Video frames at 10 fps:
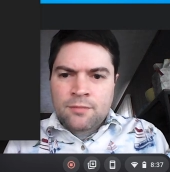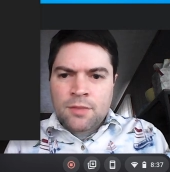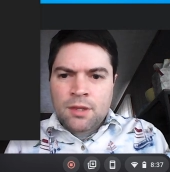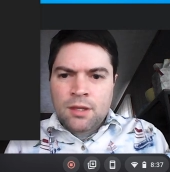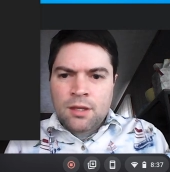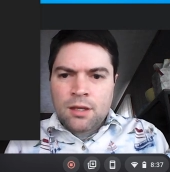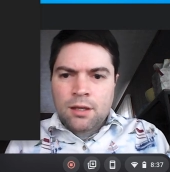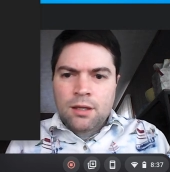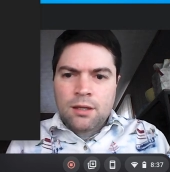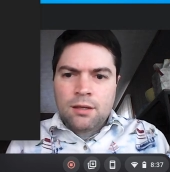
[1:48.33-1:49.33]

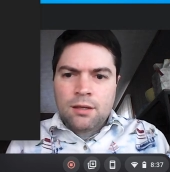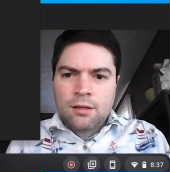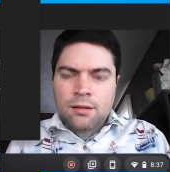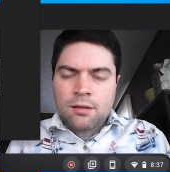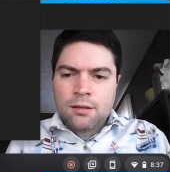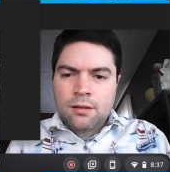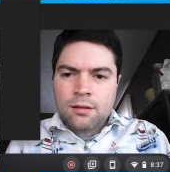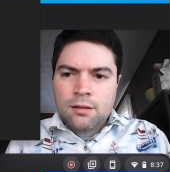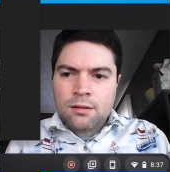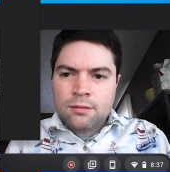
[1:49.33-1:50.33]

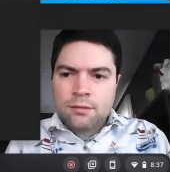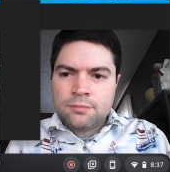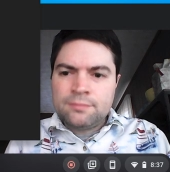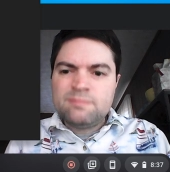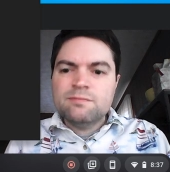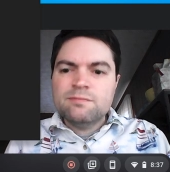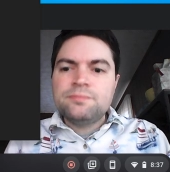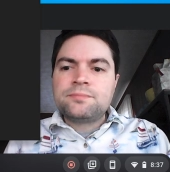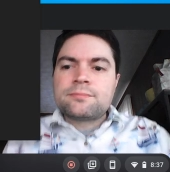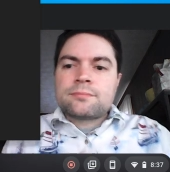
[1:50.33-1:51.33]

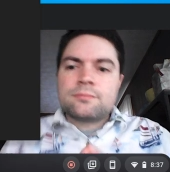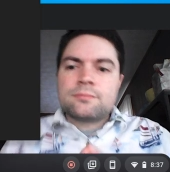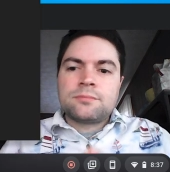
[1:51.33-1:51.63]
No one is speaking in this clip.